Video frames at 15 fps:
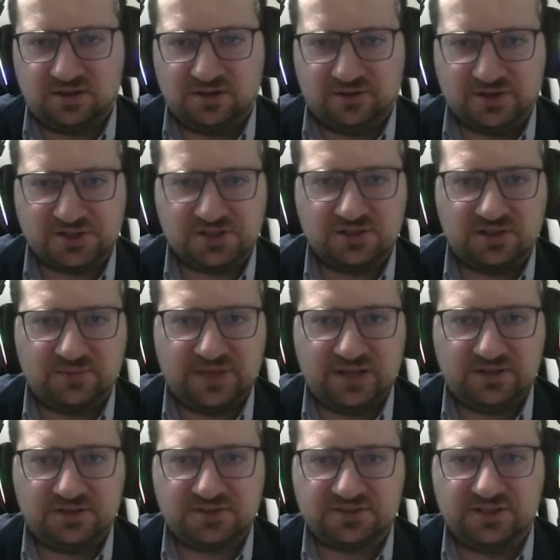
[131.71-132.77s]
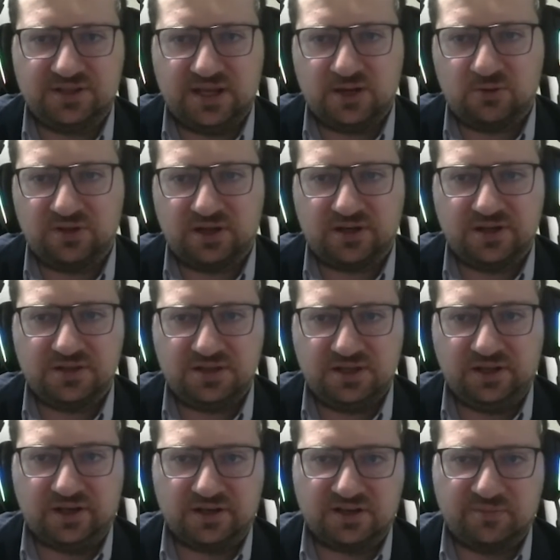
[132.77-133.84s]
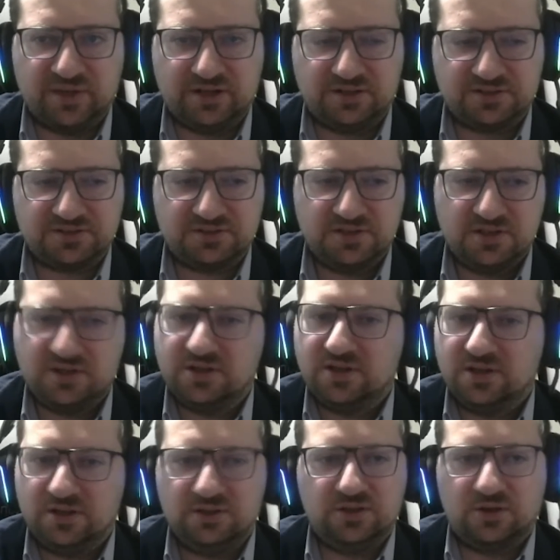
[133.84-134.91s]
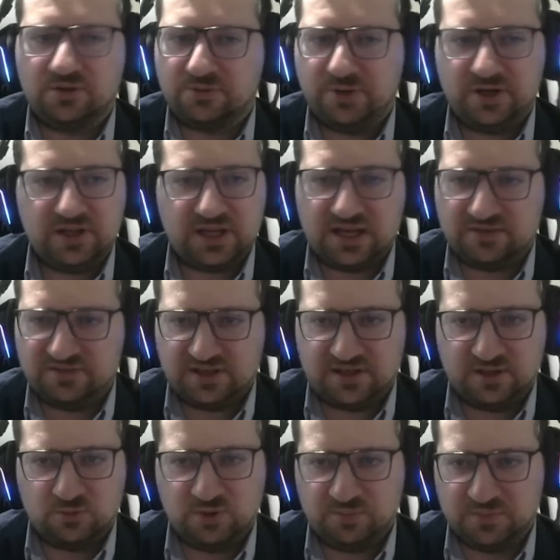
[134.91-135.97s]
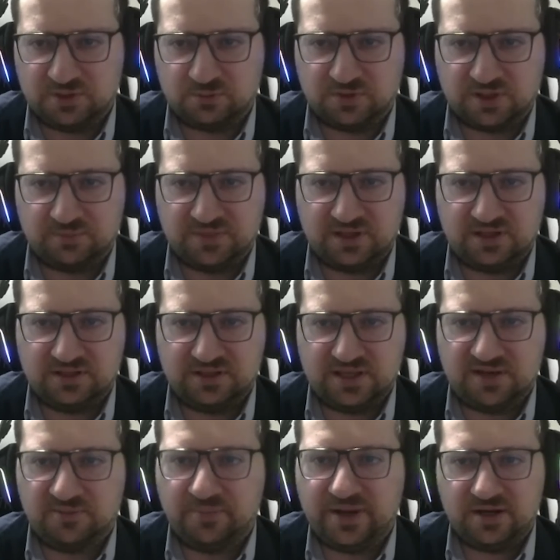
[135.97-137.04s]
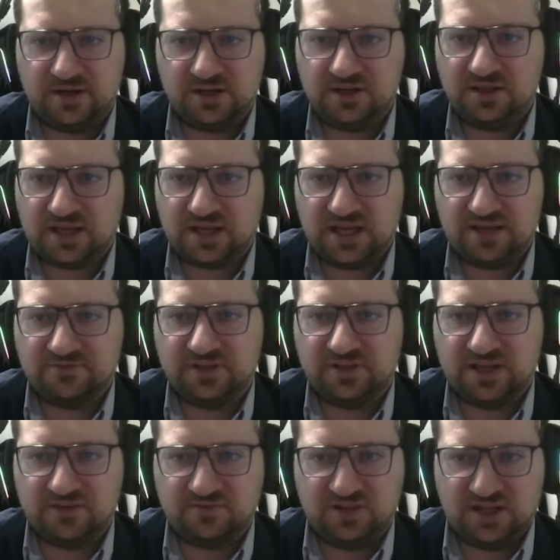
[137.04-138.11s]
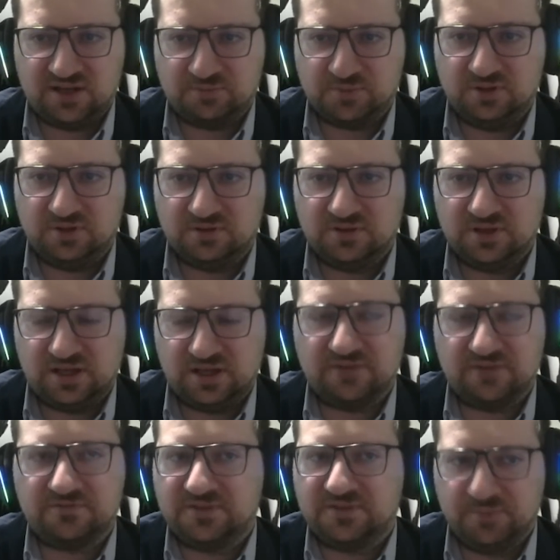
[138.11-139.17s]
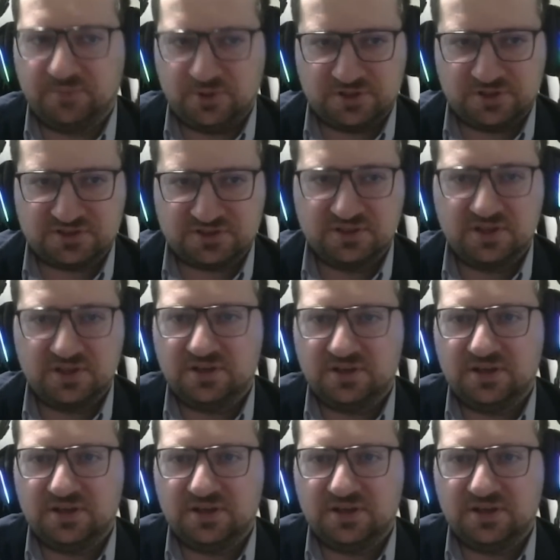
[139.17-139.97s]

Russian commanders and LNR and DNR commanders don't really have that equipment with them. They barely have enough computers